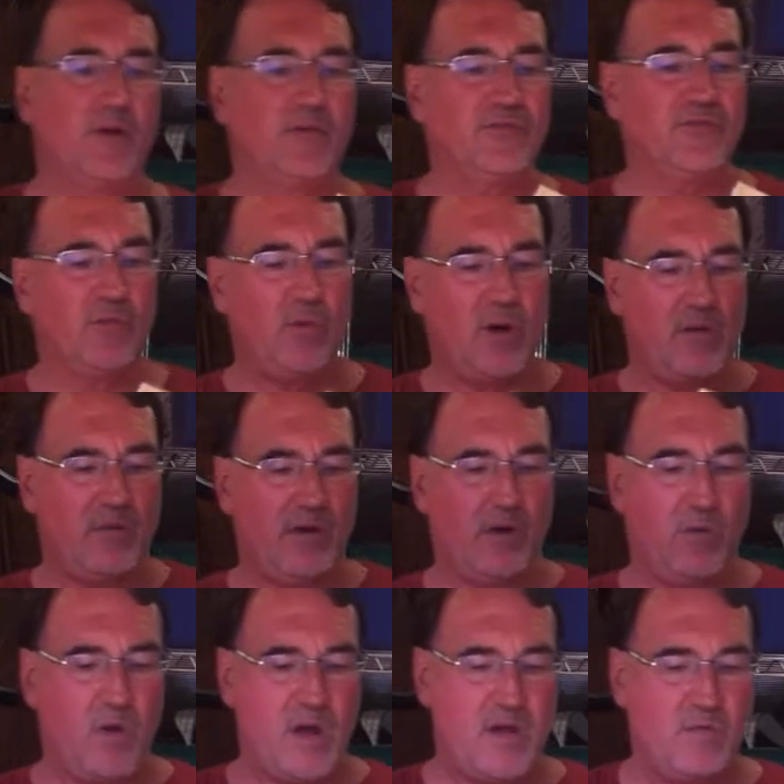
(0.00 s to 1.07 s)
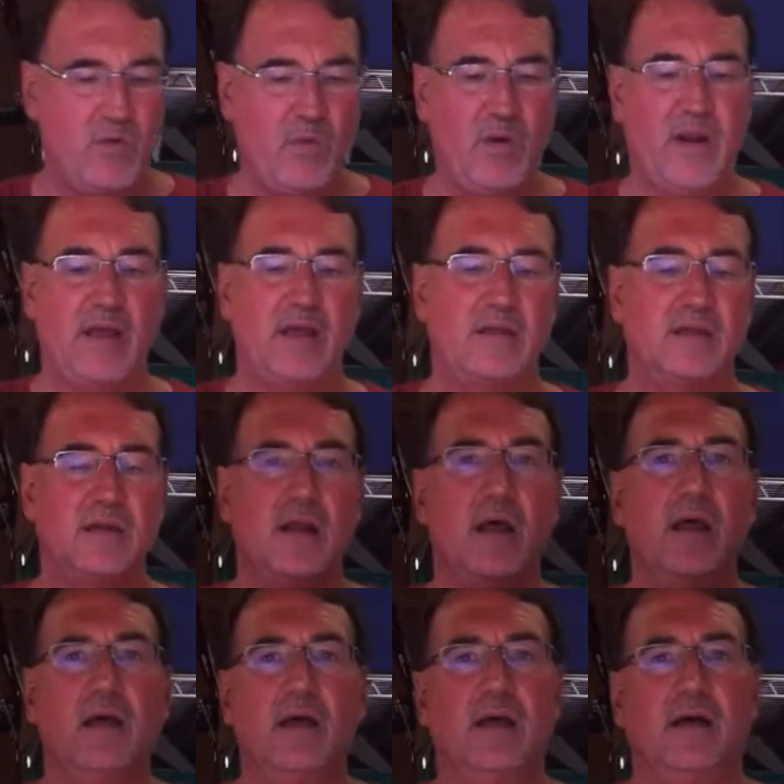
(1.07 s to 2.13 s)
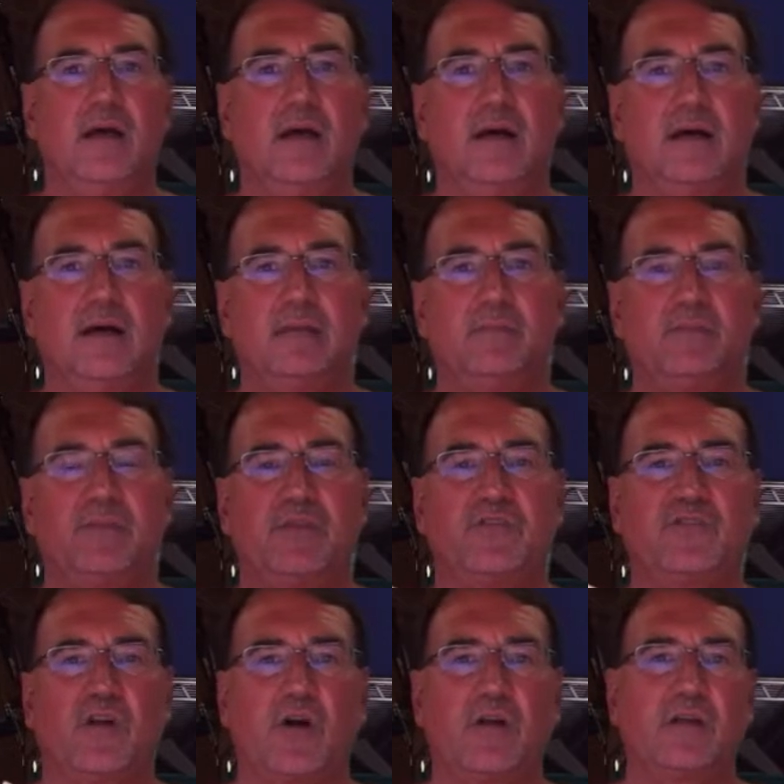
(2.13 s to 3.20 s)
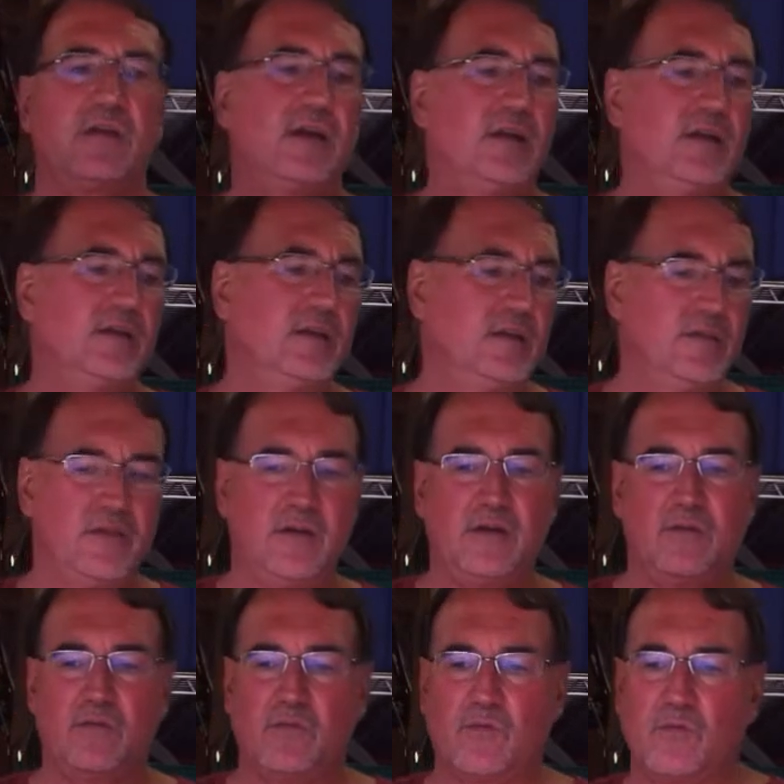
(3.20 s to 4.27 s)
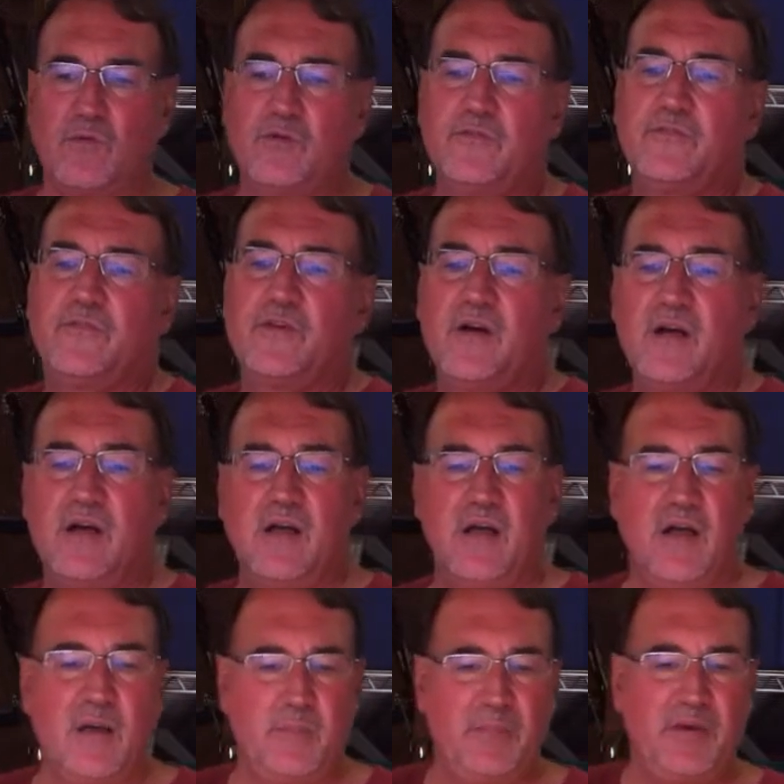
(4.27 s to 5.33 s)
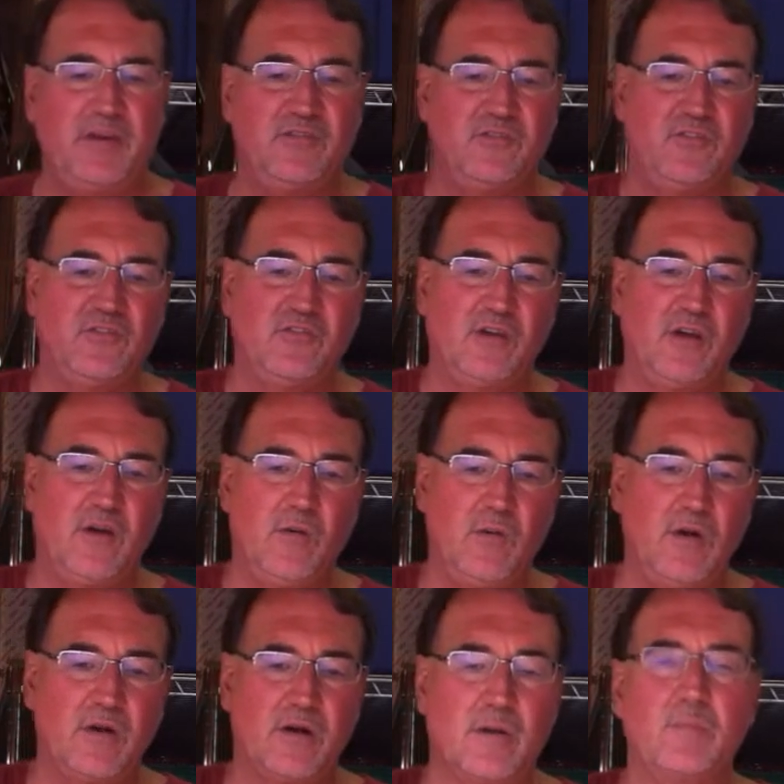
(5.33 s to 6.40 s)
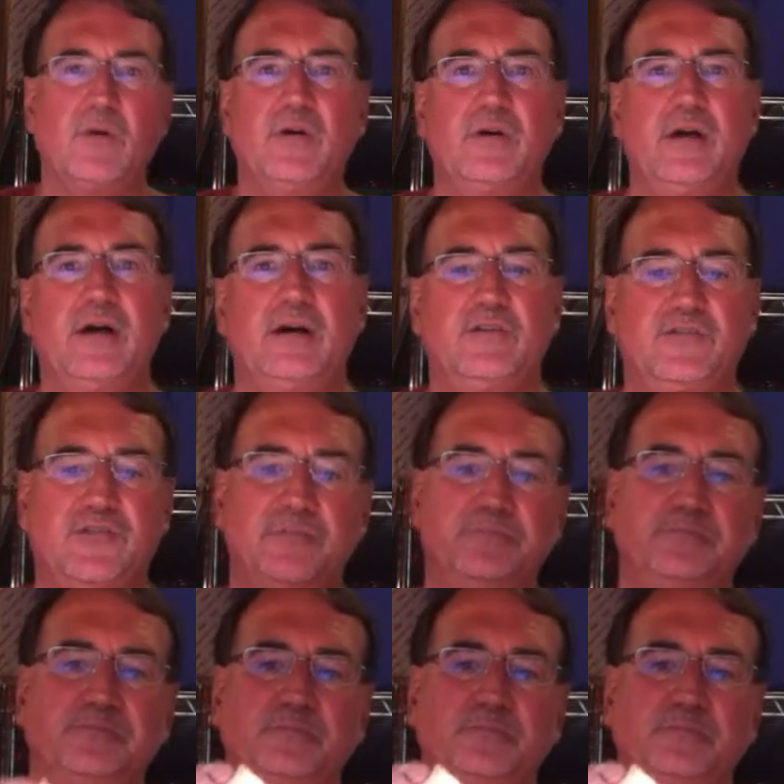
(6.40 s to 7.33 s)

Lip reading: also while we were away, we went ahead and started cutting the roof pieces to go on our birdhouse.